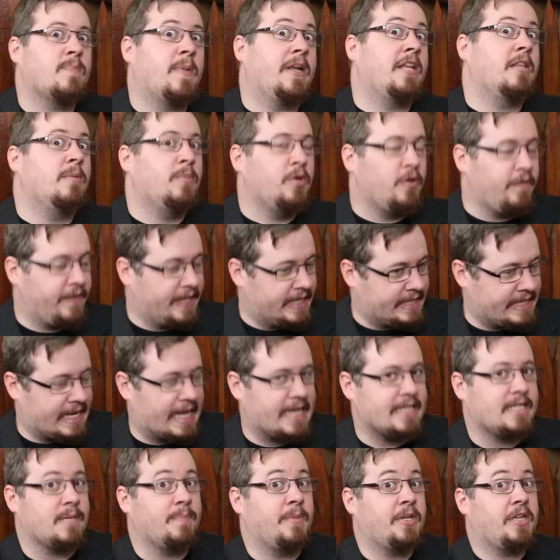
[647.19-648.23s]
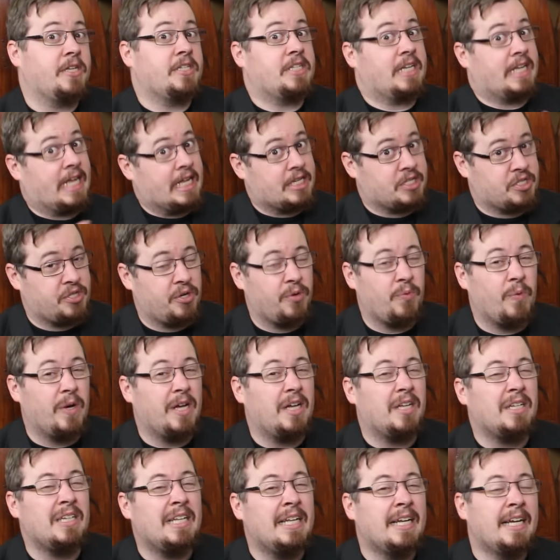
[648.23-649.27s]
but in the movie it does, and because it cuts so
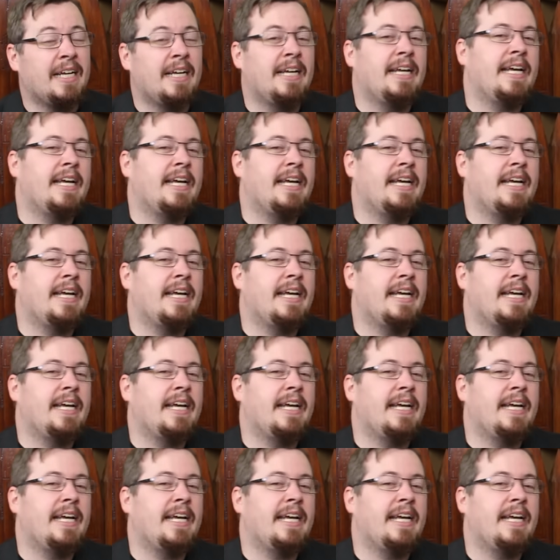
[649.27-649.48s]
well,